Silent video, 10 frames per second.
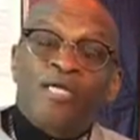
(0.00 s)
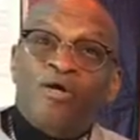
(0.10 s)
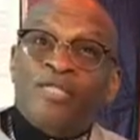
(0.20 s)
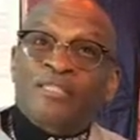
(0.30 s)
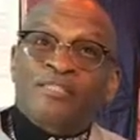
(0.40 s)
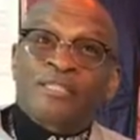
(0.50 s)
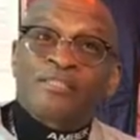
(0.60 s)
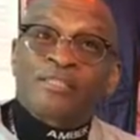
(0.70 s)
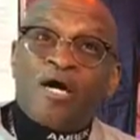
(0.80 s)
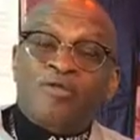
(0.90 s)
know this
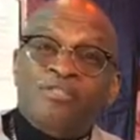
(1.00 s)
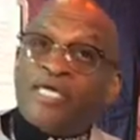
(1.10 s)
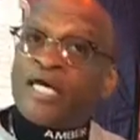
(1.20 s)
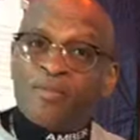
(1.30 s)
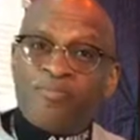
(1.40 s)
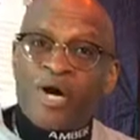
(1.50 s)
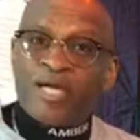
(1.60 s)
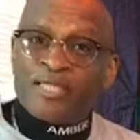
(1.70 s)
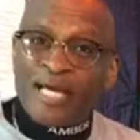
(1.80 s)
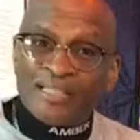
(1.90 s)
is our second
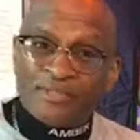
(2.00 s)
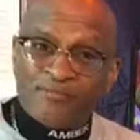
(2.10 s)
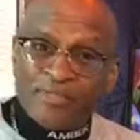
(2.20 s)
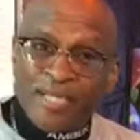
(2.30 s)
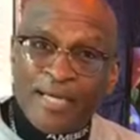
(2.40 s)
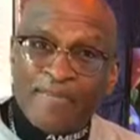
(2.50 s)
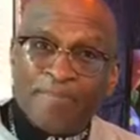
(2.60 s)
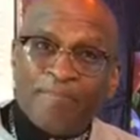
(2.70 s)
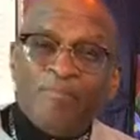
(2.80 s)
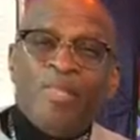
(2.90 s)
broadcast of the day,
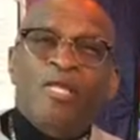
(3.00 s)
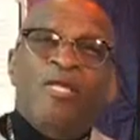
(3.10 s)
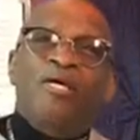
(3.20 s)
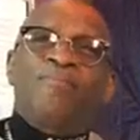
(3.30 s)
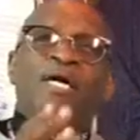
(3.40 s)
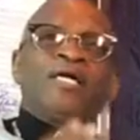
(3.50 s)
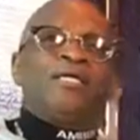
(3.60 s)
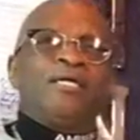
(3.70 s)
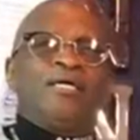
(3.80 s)
but